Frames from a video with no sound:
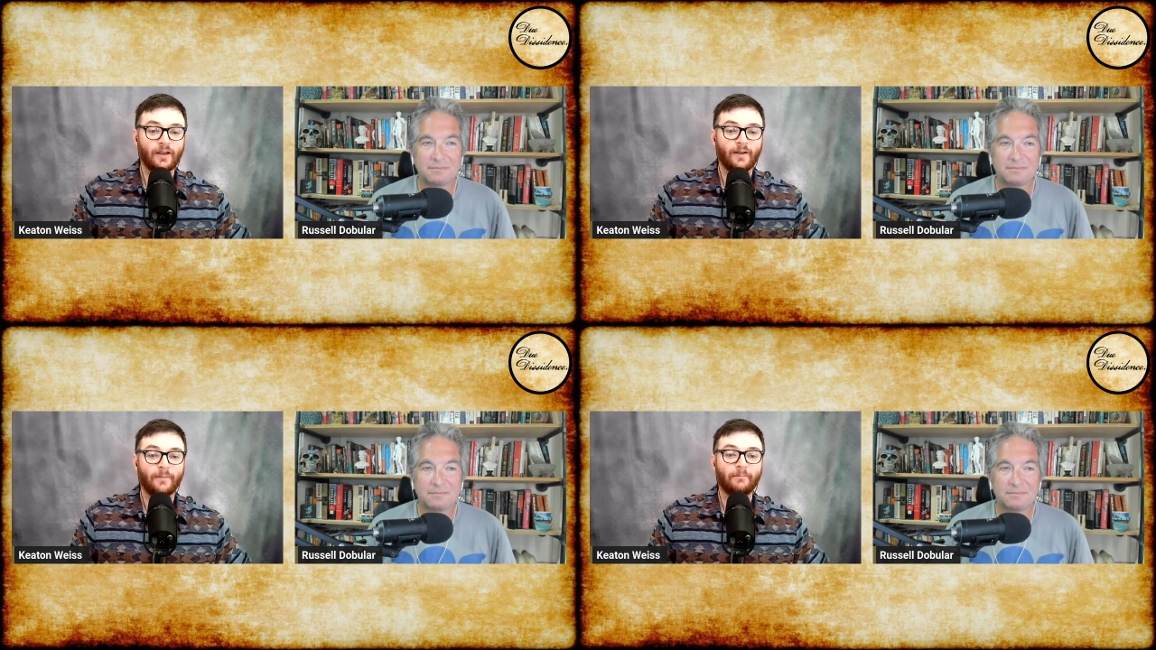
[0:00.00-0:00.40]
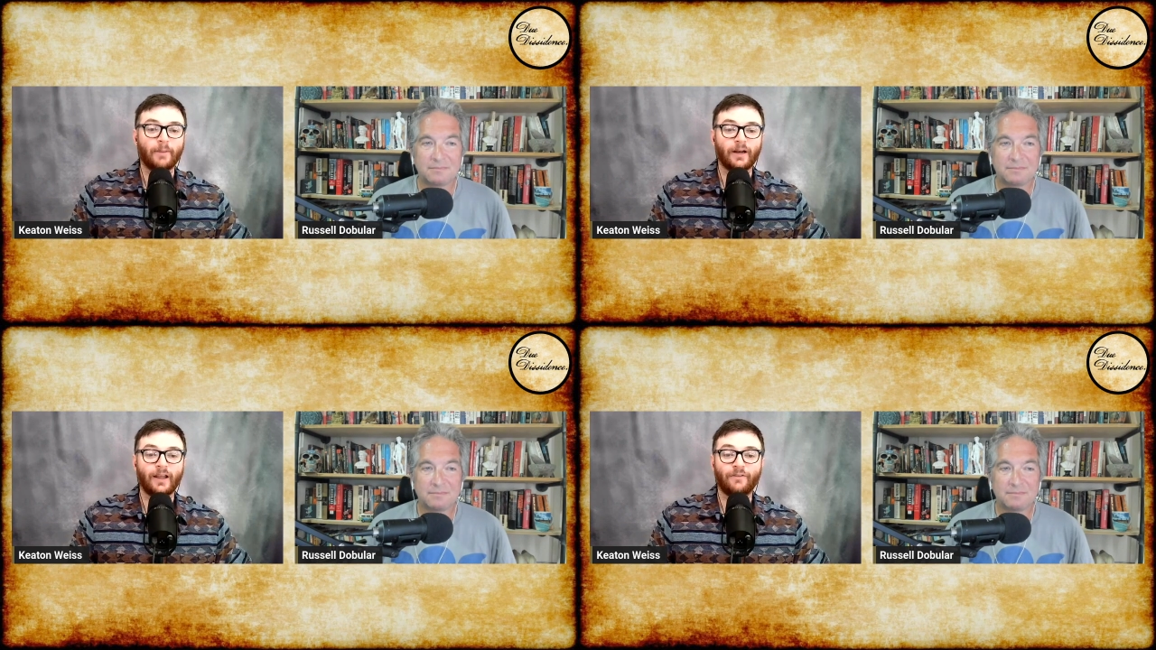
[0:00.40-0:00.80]
Speaker 1: But
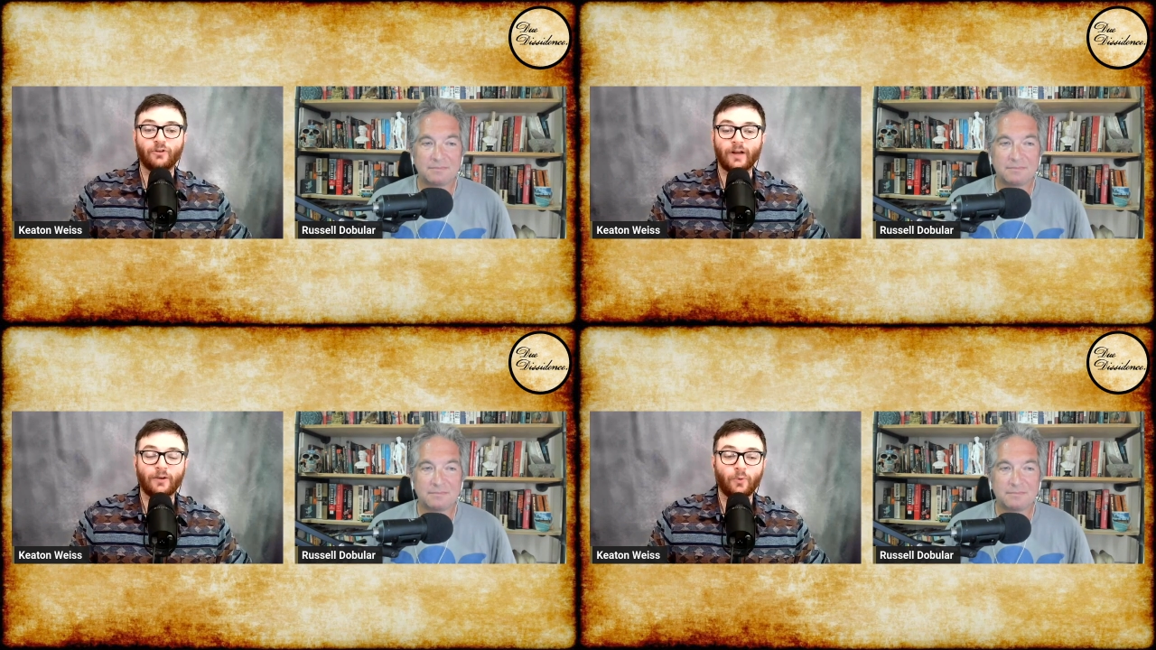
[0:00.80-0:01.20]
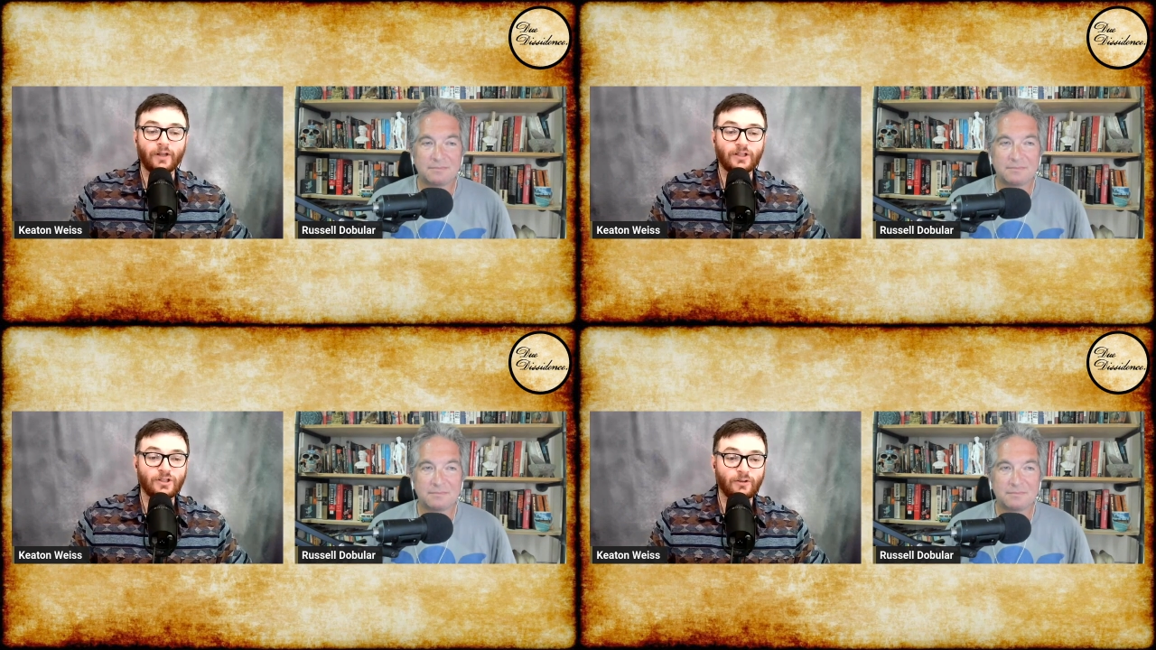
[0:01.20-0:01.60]
if you're not willing
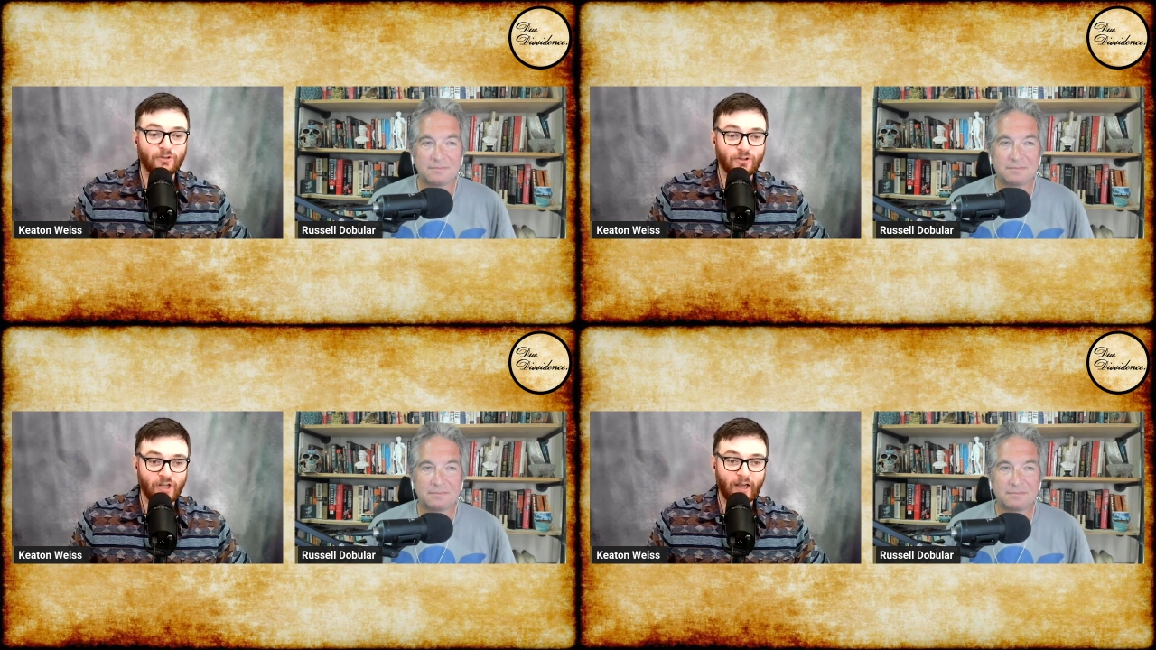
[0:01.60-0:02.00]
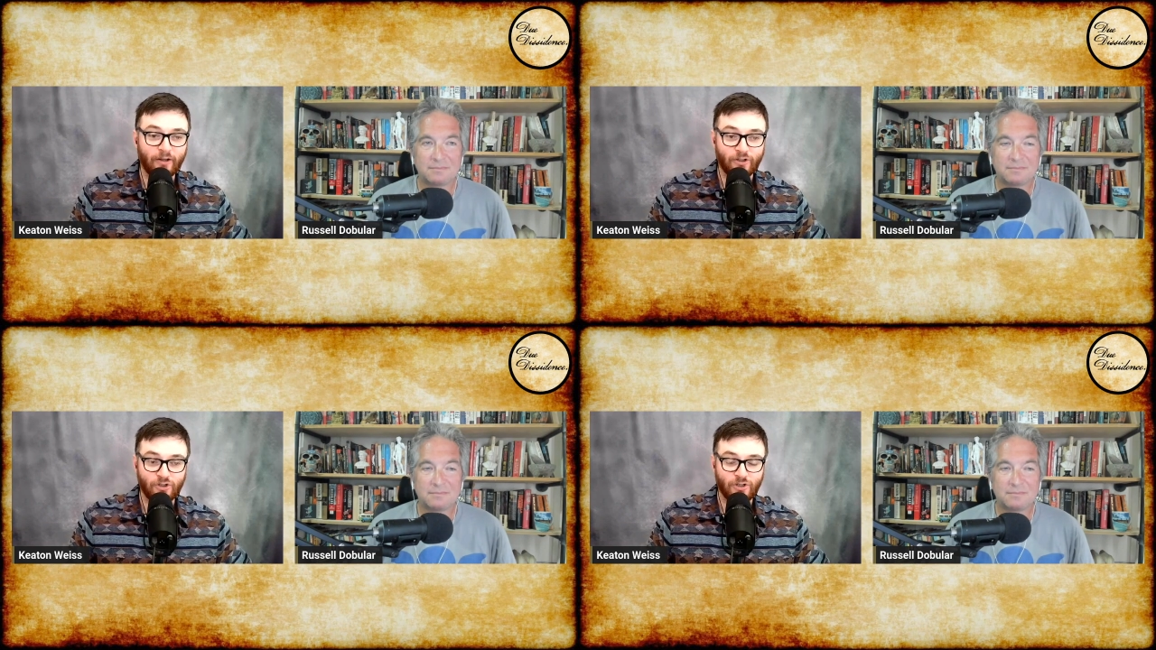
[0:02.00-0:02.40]
to
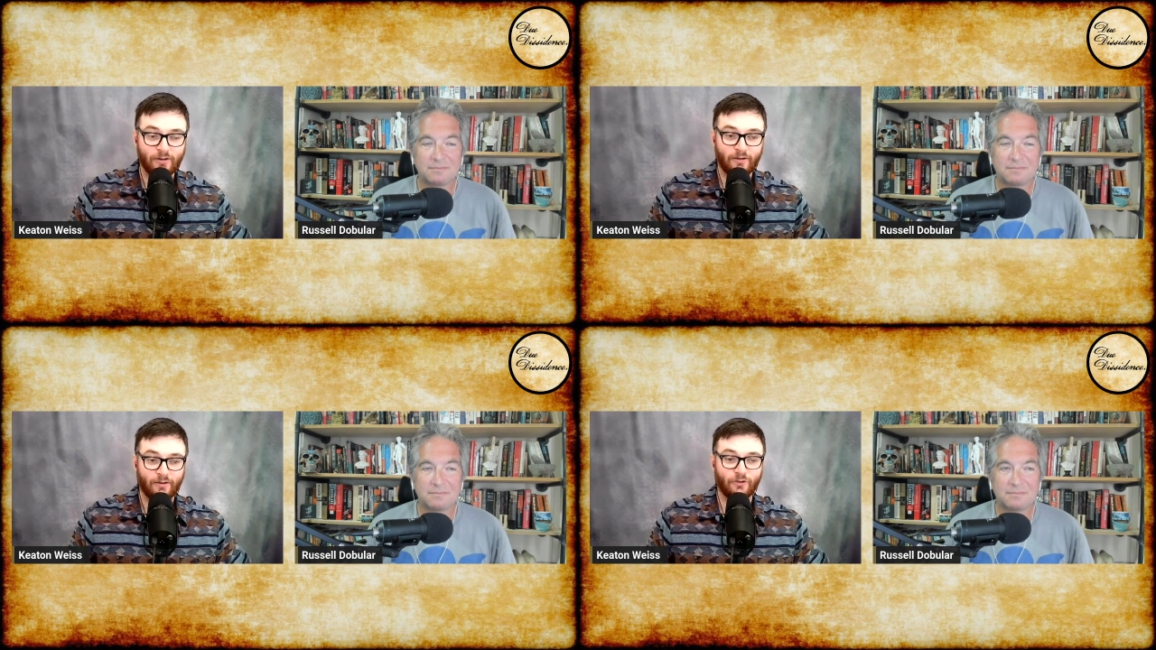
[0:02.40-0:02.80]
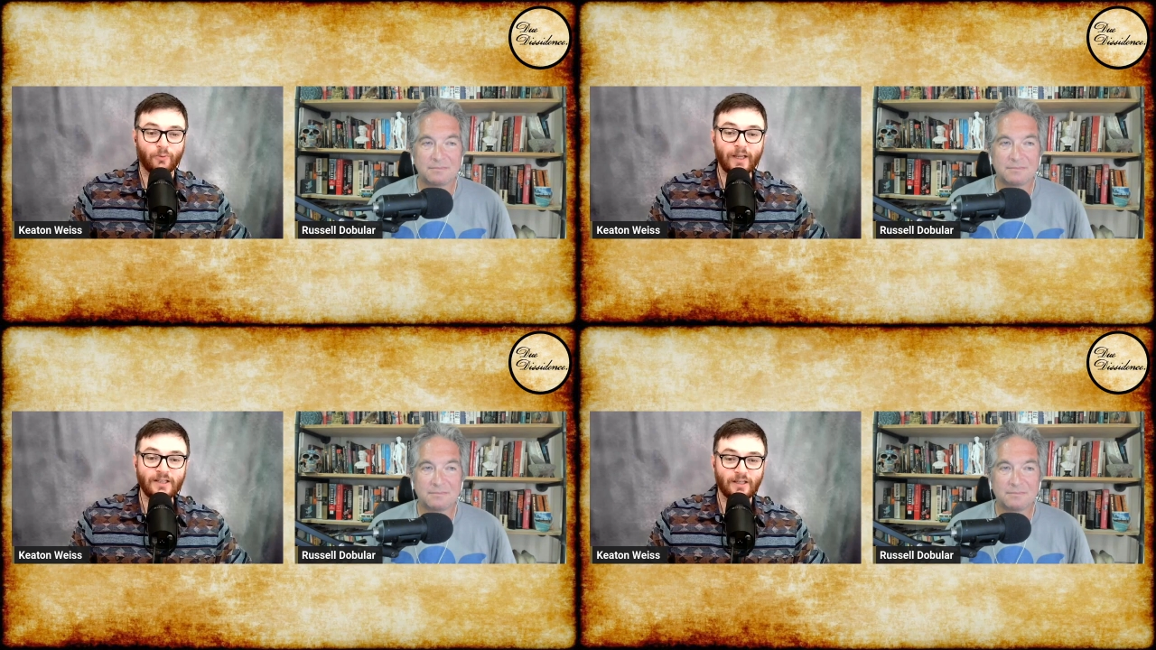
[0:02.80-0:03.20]
challenge the
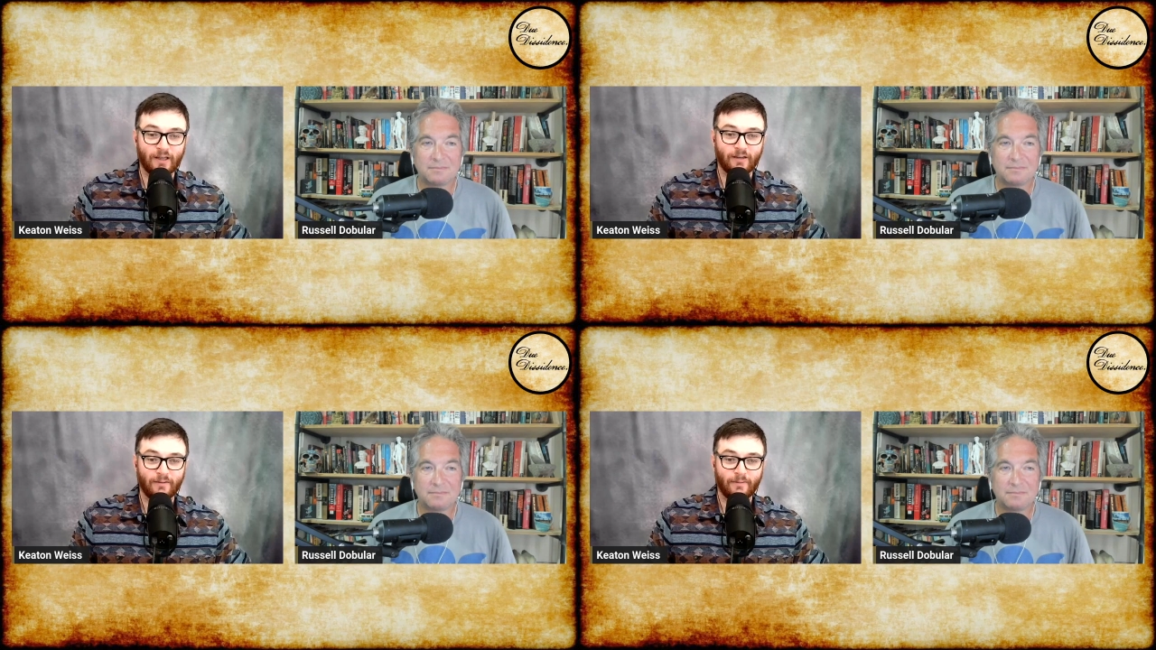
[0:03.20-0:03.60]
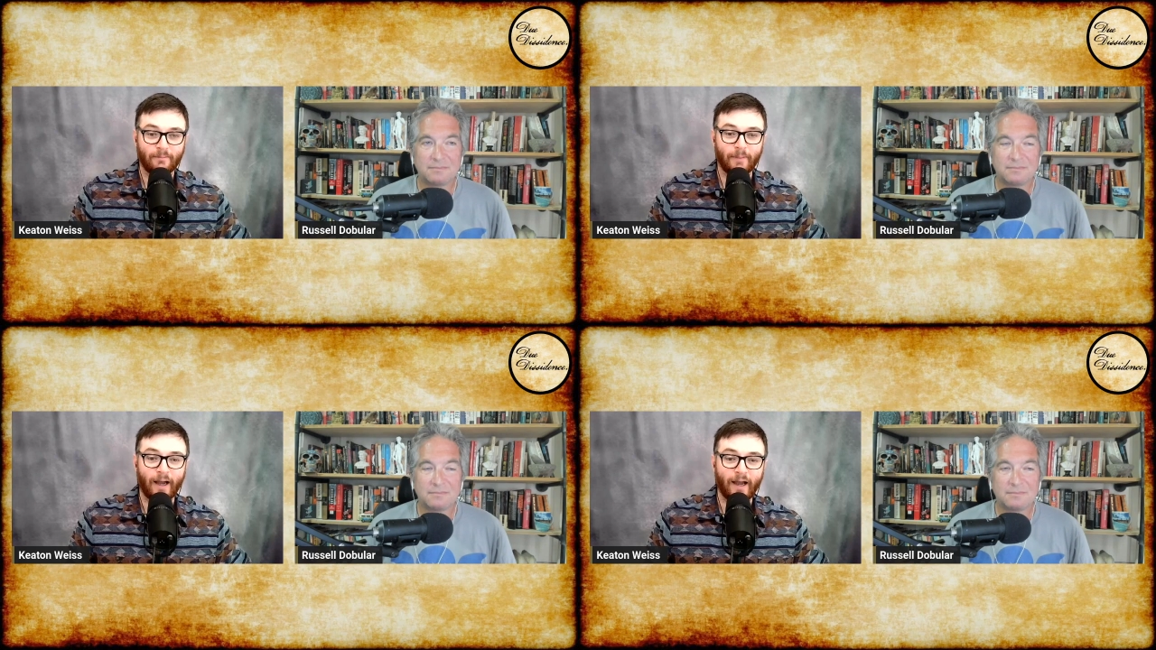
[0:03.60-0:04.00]
reasoning
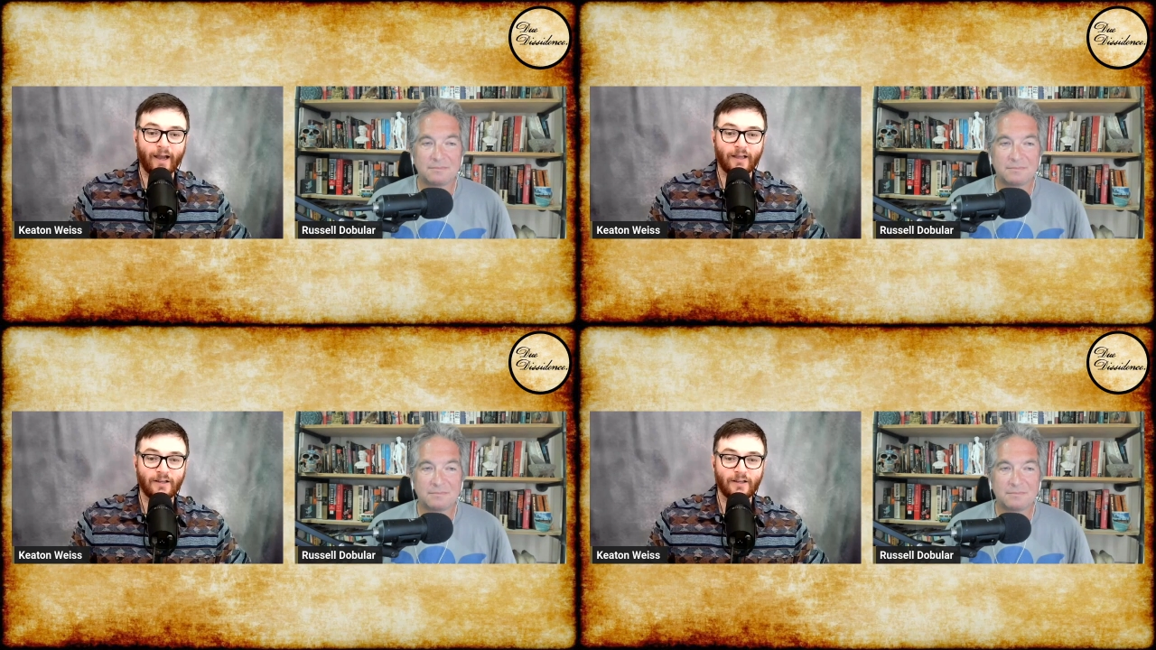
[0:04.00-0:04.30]
behind